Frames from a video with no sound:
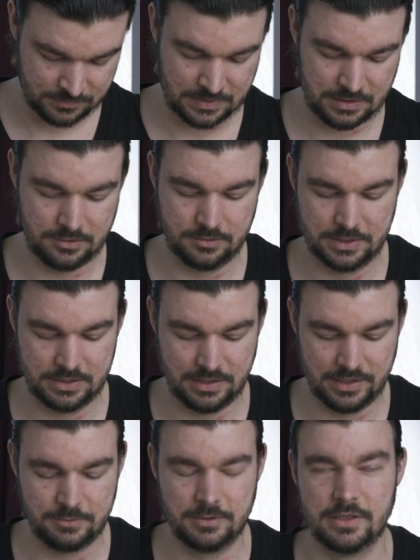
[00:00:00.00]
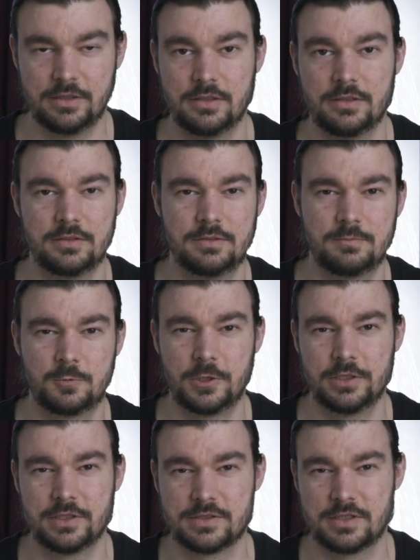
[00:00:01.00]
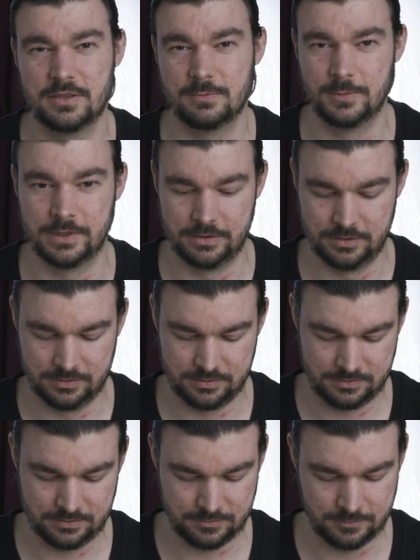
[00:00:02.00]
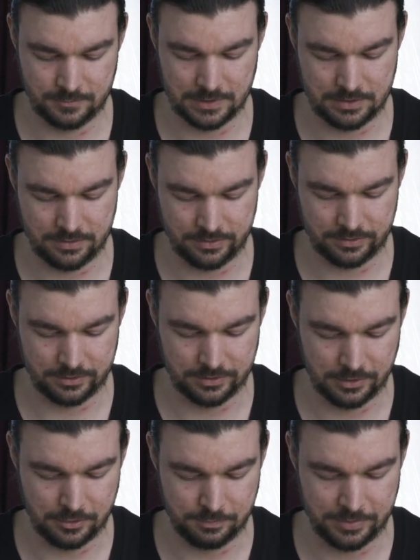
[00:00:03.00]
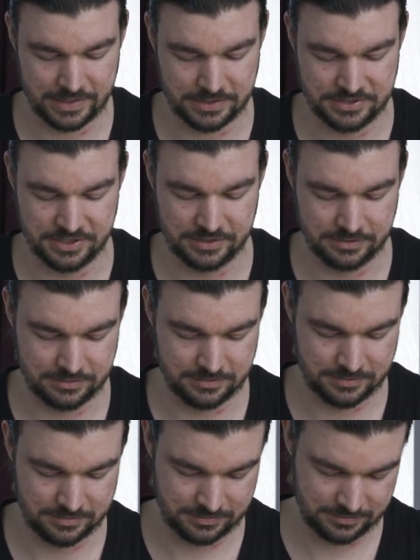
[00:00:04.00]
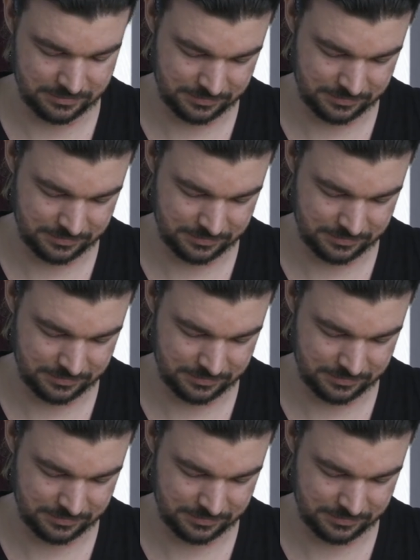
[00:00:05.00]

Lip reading: I always like when products come in well thought out packaging, and